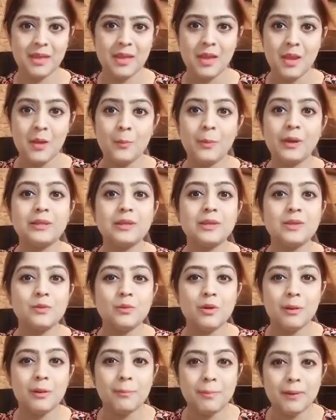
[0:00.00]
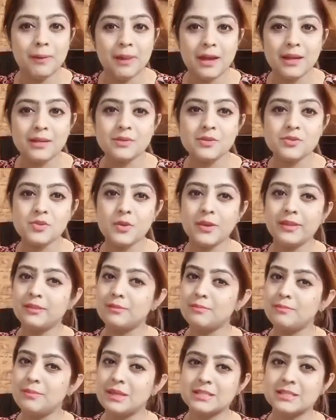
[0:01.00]
Whether you apply to join
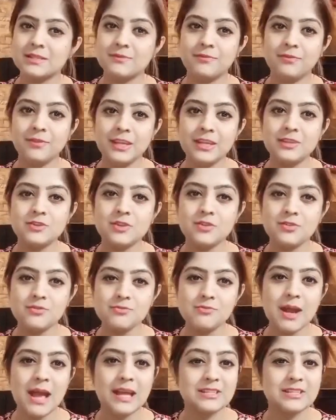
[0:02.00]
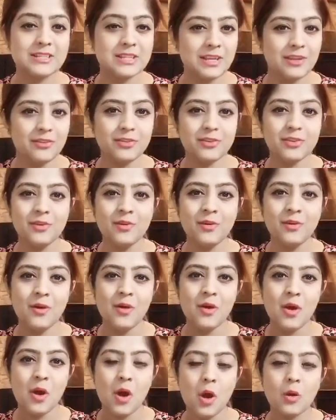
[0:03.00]
the mixed fleet crew at Heathrow
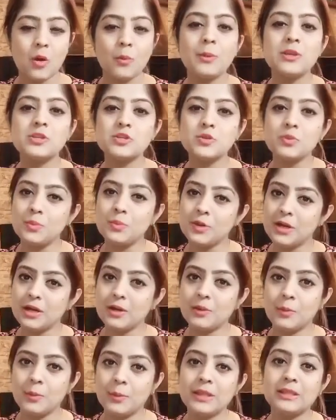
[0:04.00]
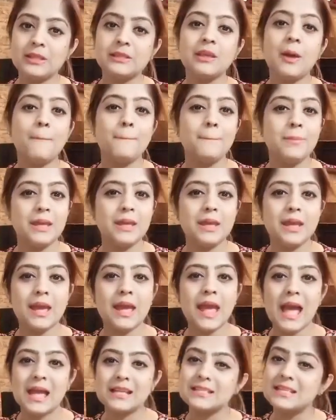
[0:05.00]
or wish to work with
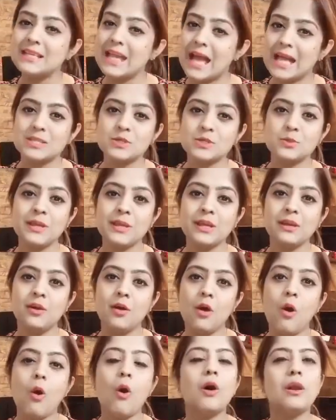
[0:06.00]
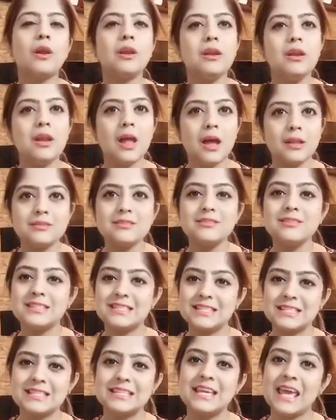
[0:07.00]
BA at Gatwick or London
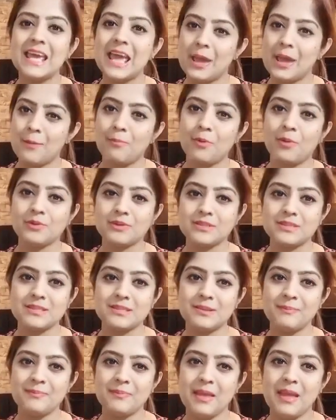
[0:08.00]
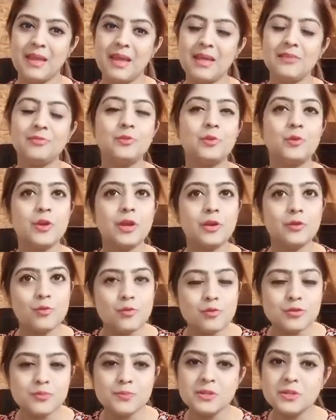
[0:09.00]
City airports, the
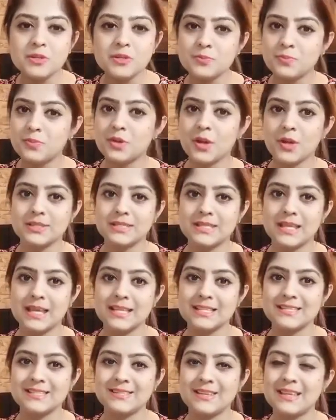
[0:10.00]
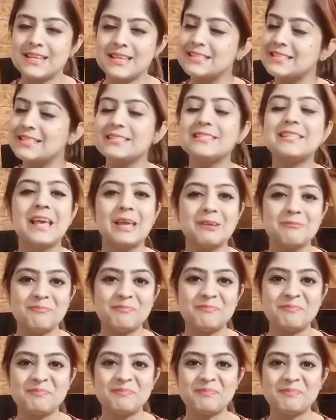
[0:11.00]
recruitment process is the same
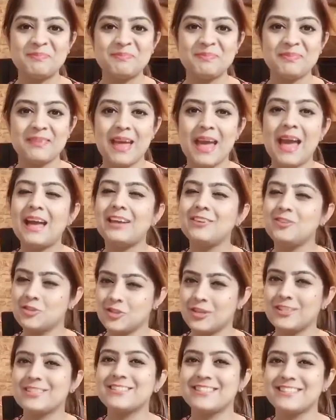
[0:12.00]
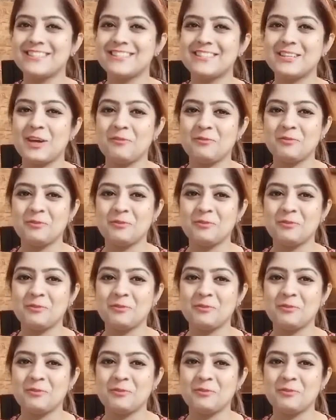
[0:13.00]
and just as tough.